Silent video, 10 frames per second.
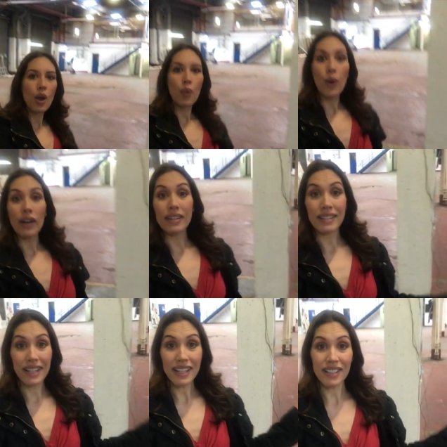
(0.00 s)
Whereas
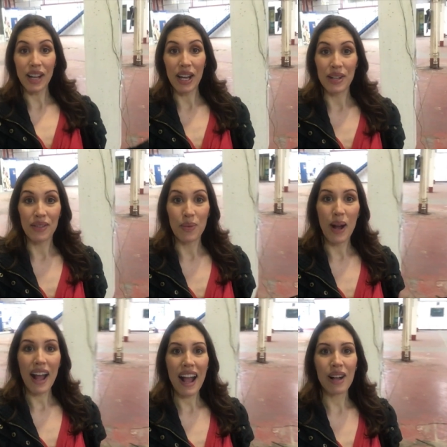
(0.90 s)
this side of the
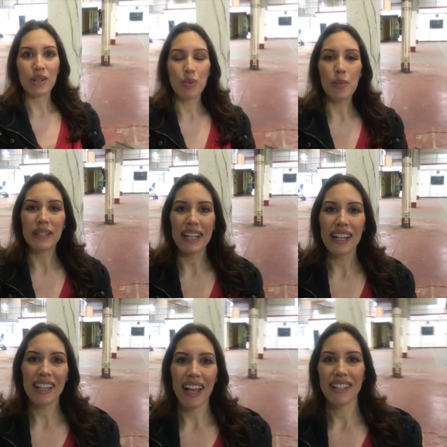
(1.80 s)
warehouse will be
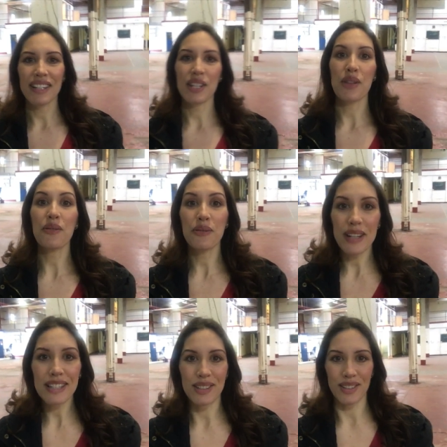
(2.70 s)
dedicated to the
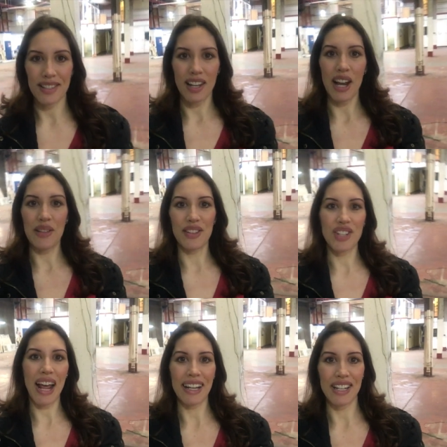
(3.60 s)
physical side of the
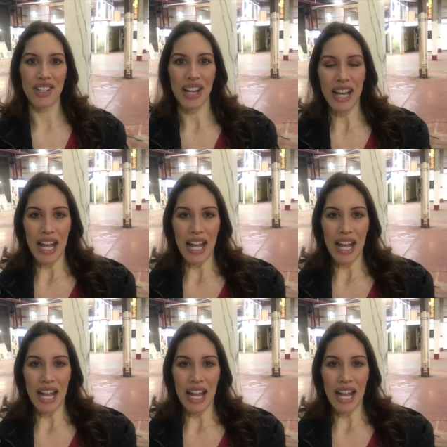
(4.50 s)
challenge,